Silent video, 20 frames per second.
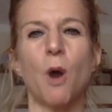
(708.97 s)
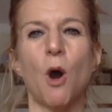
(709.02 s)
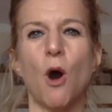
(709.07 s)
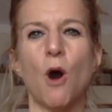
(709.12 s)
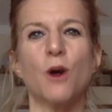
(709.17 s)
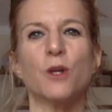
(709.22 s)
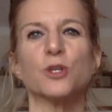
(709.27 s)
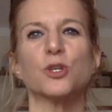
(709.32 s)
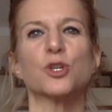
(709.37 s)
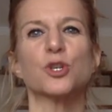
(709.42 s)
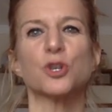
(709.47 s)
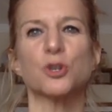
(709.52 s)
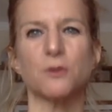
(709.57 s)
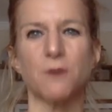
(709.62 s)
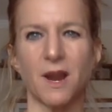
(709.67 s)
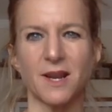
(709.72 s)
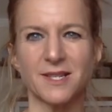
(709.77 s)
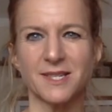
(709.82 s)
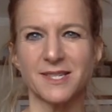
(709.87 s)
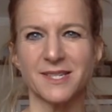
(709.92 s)
on
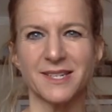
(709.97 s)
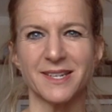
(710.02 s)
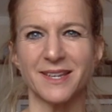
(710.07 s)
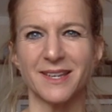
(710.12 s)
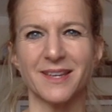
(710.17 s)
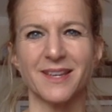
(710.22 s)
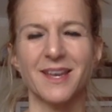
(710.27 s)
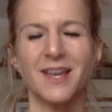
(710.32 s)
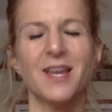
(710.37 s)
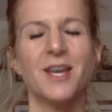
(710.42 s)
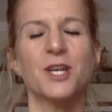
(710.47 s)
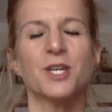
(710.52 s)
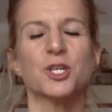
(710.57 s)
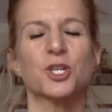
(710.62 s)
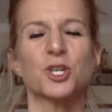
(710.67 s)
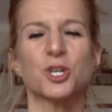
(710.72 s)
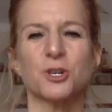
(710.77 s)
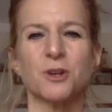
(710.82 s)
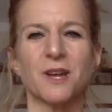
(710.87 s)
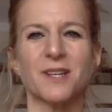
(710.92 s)

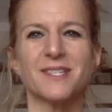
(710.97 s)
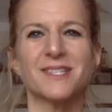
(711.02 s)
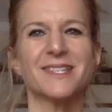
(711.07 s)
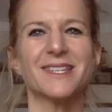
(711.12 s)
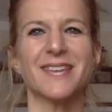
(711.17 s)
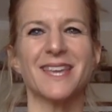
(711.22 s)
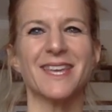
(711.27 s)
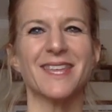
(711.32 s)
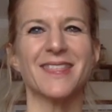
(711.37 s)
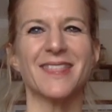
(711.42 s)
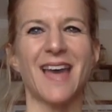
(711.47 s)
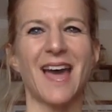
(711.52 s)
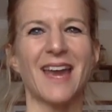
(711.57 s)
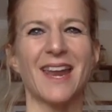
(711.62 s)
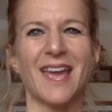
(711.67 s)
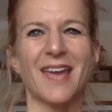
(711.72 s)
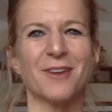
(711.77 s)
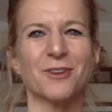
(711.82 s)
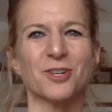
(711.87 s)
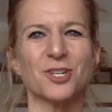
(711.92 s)
trusting in that
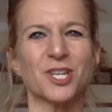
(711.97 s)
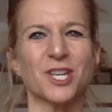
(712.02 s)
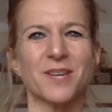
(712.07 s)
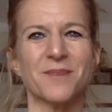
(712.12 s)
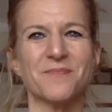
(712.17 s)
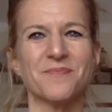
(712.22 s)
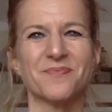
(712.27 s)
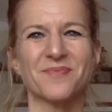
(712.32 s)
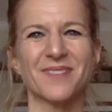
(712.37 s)
energy.